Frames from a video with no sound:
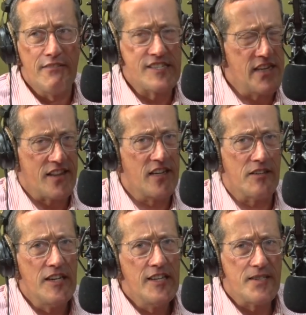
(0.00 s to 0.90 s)
is nothing
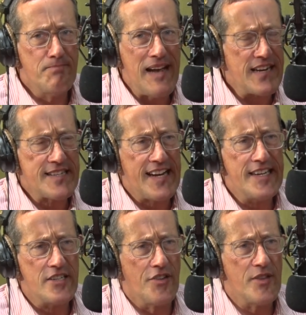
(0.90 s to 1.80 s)
to
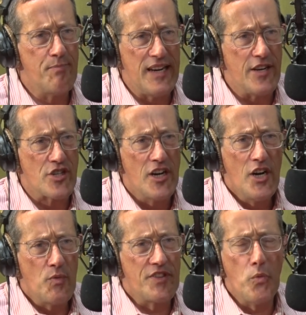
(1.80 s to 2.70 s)
meditate on the beach
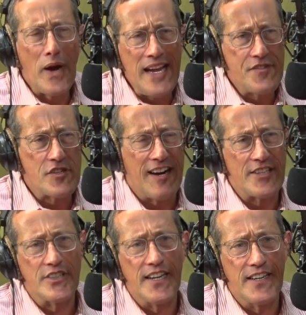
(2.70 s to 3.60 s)
with the waves
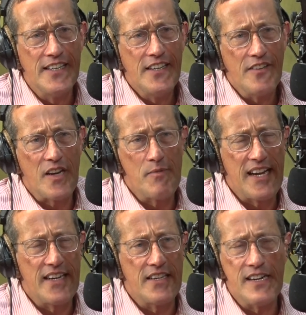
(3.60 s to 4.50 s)
crashing, coming
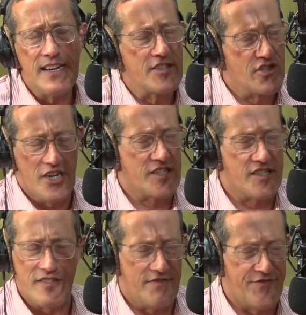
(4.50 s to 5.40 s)
in. It's
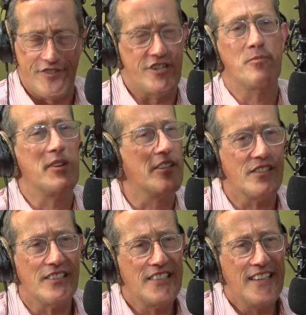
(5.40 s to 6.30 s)
just phenomenal.
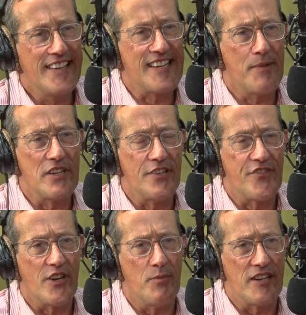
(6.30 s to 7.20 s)
It's absolutely
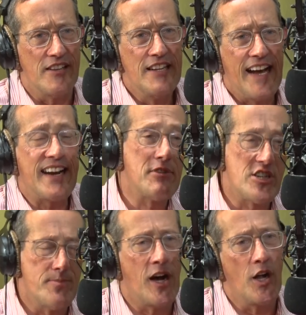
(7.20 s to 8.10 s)
phenomenal. And I'm a
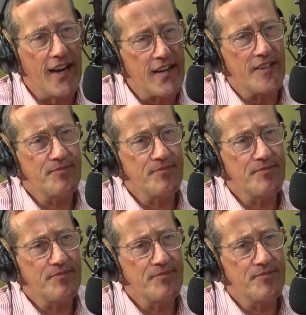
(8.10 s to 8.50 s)
gymaholic.